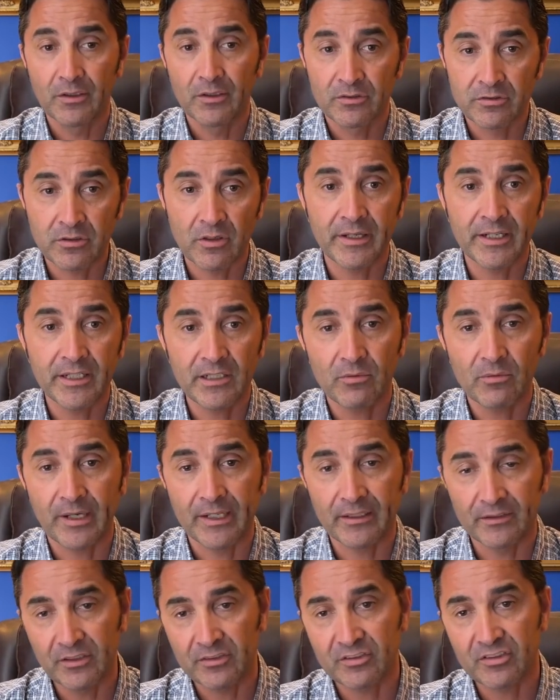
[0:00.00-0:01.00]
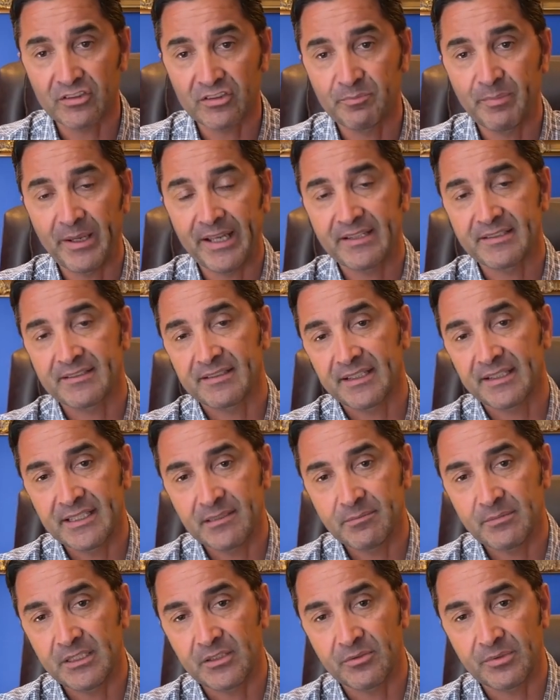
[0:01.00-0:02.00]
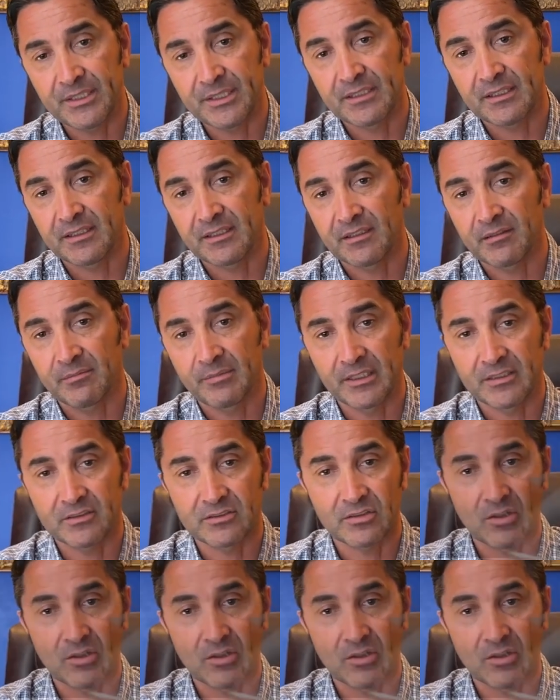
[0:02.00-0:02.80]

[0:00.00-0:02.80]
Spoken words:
So anyway, this is Pence. Let me read a little bit.